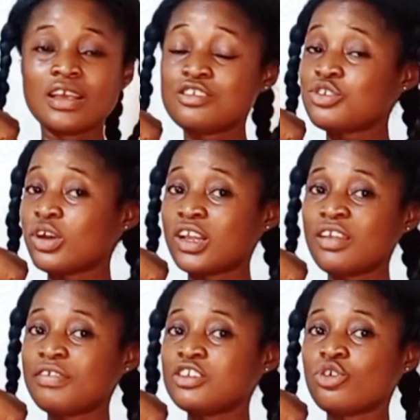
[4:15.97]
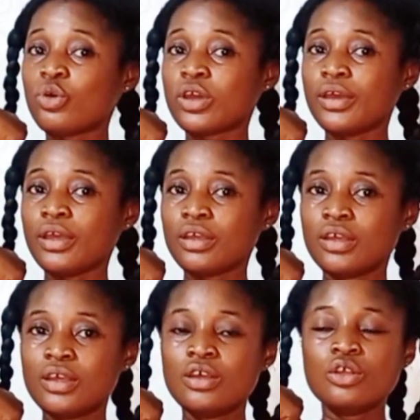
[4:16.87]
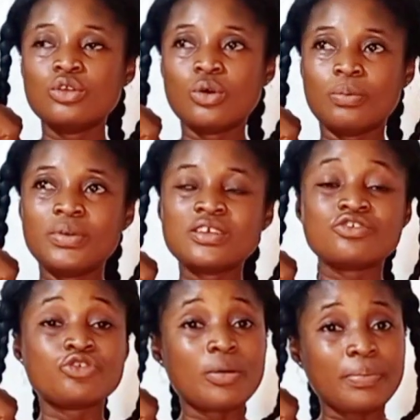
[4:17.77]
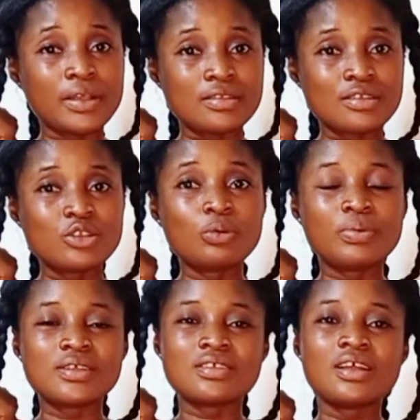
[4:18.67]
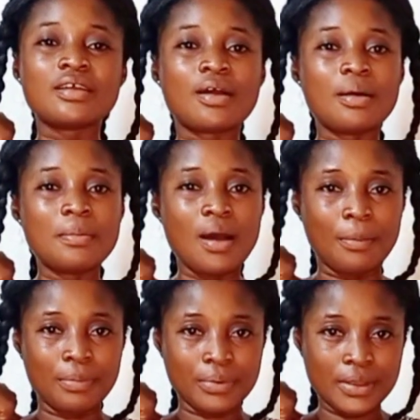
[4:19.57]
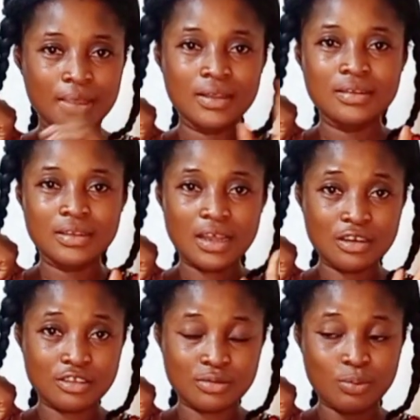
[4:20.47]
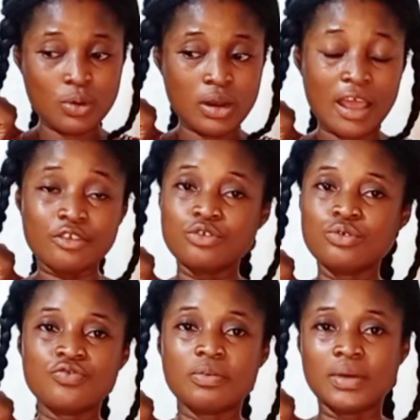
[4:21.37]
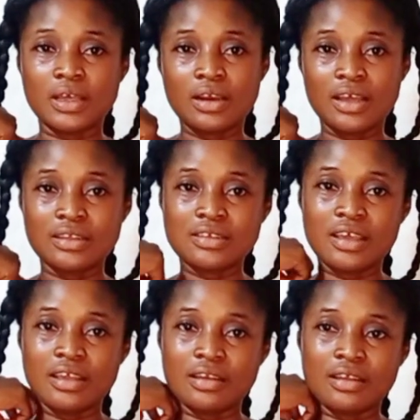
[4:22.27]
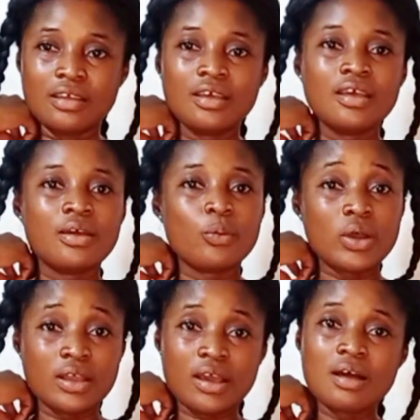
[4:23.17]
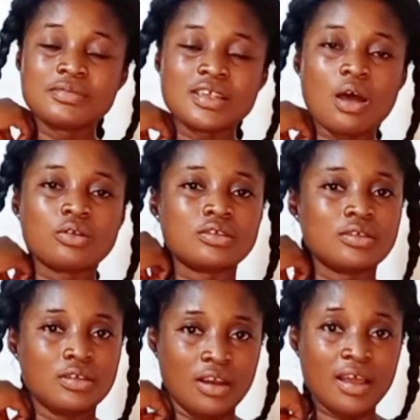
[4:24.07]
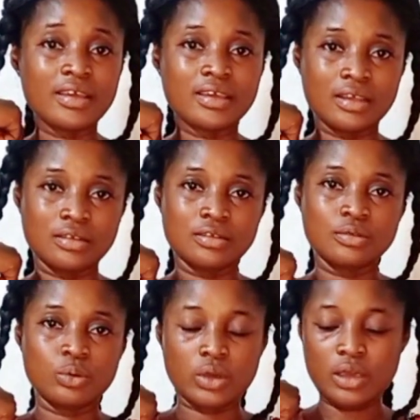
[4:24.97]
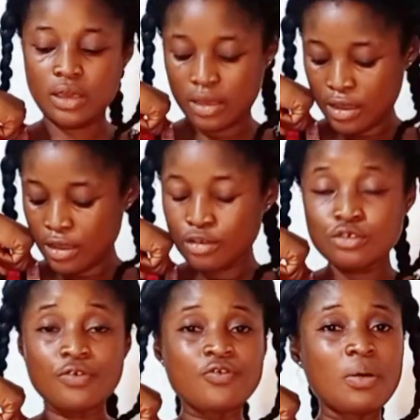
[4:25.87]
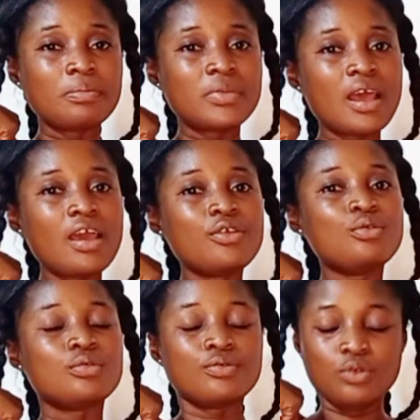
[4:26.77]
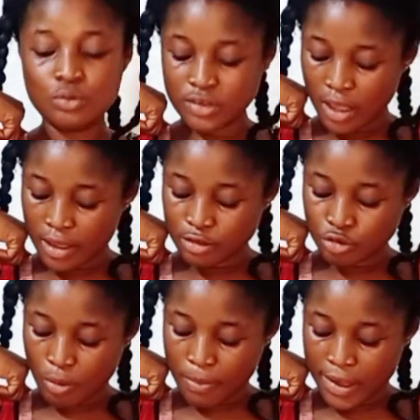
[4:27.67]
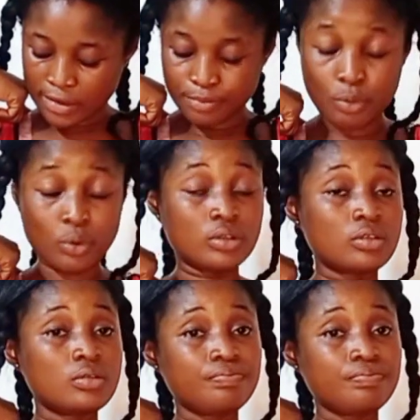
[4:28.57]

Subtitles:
Is your cleavage okay? No, please drop it. No, please let it come up. That is what I do for my clients, and when it comes out, they like it. Okay, so from there you target your bust point.